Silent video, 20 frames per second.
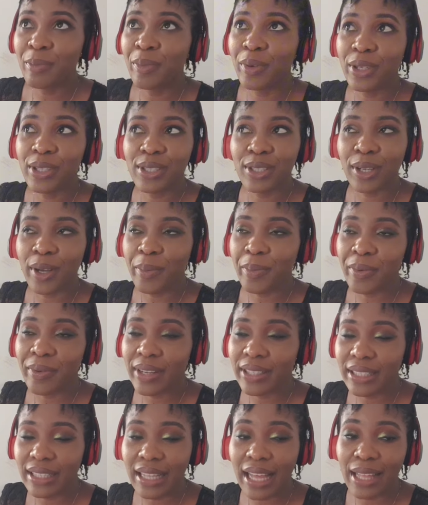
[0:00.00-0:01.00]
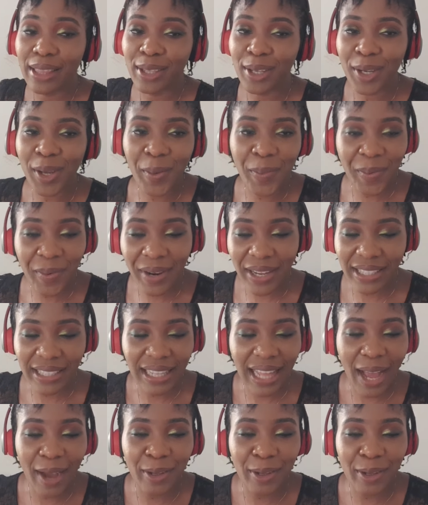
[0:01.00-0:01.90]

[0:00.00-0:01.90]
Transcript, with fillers: both copyrighted and non-copyrighted.